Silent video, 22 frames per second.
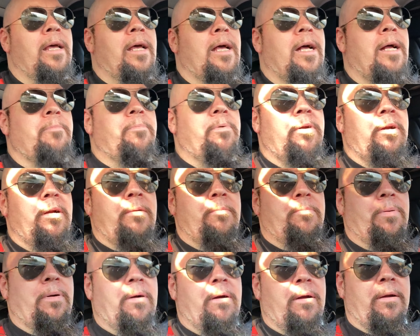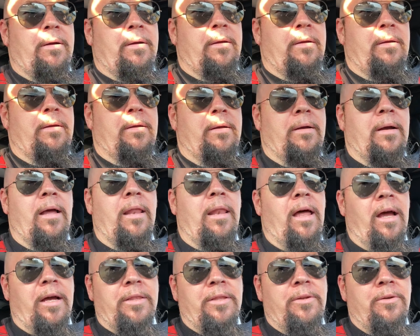I put it in park. I
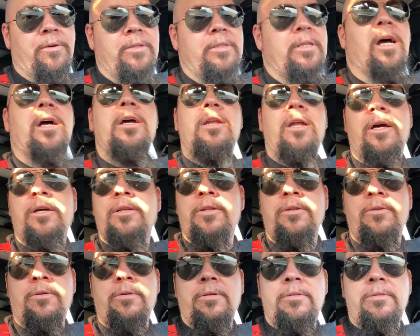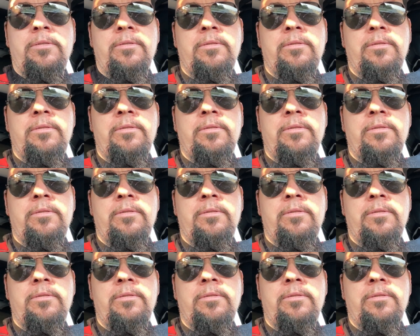locked the doors, I unlocked the doors.